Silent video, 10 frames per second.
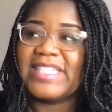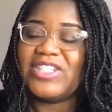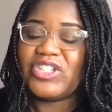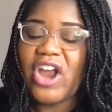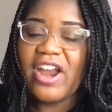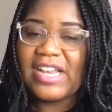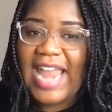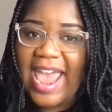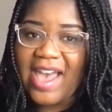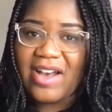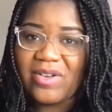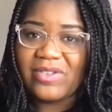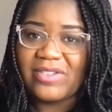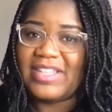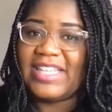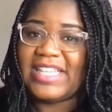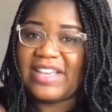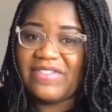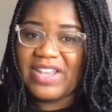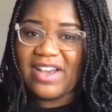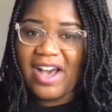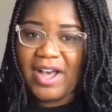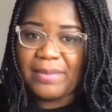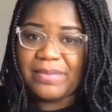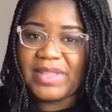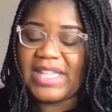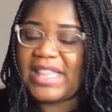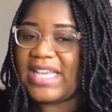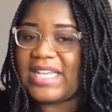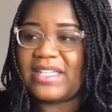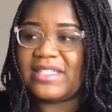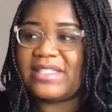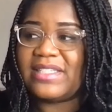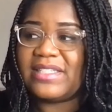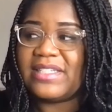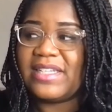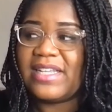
Start now giving up the things